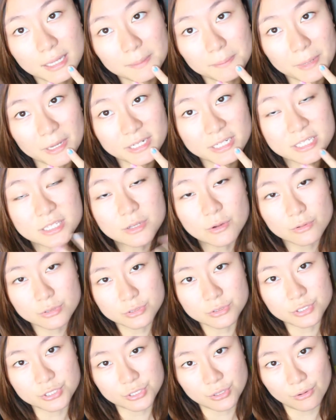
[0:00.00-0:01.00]
but this goes
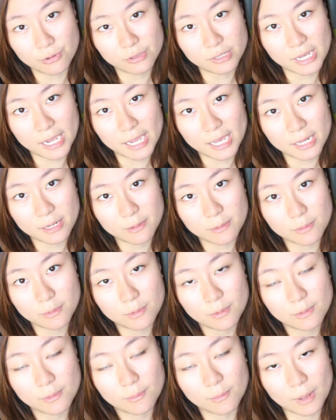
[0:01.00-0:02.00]
to show that
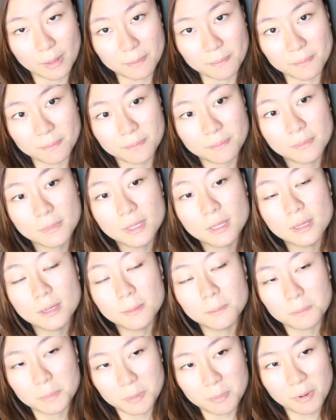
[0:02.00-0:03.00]
when
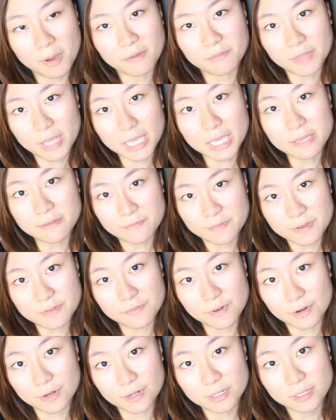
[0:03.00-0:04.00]
people have dengue
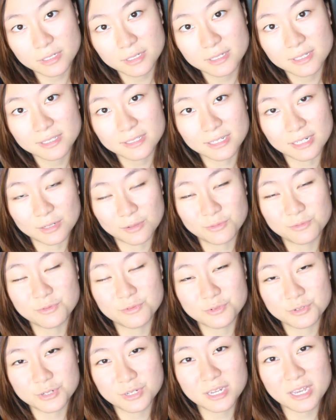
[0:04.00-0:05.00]
fever, they don't
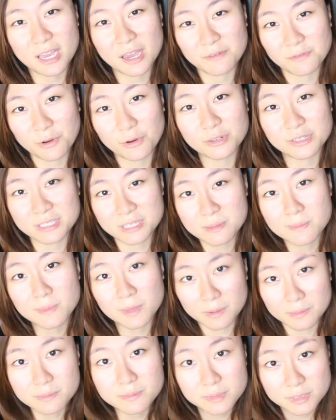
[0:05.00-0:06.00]
usually have all the
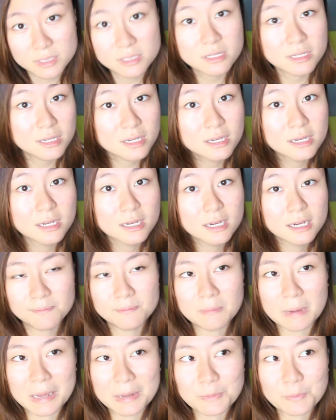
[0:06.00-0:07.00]
symptoms.
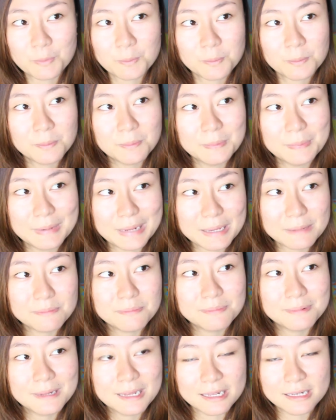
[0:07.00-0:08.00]
My blood
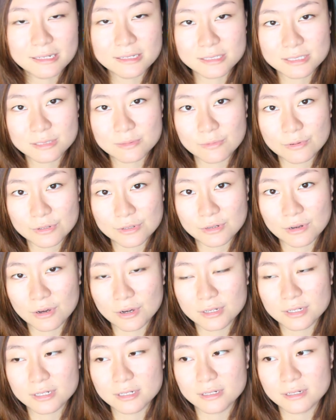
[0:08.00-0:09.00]
platelets were
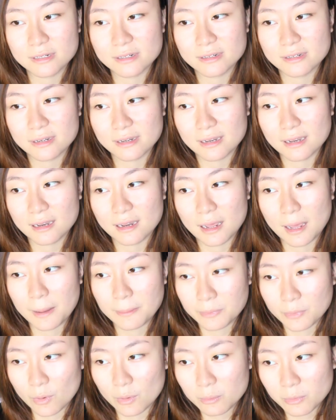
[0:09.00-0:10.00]
not
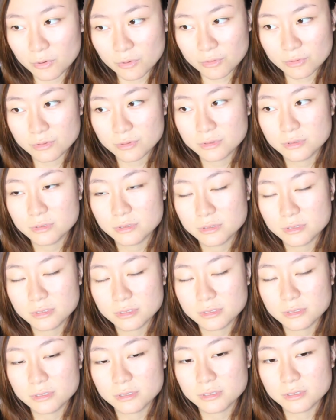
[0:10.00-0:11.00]
abnormal.
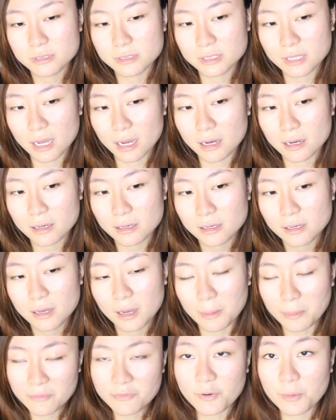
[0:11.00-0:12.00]
Yeah,
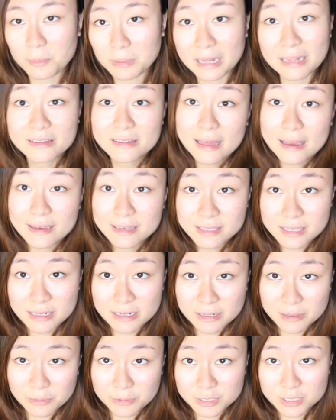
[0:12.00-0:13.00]
I went for blood test
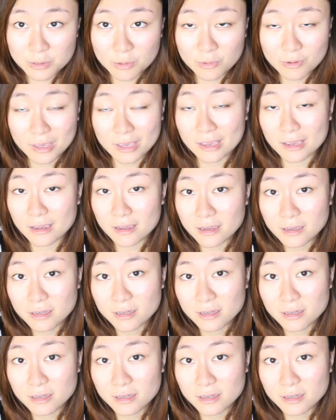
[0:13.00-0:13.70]
and it was okay.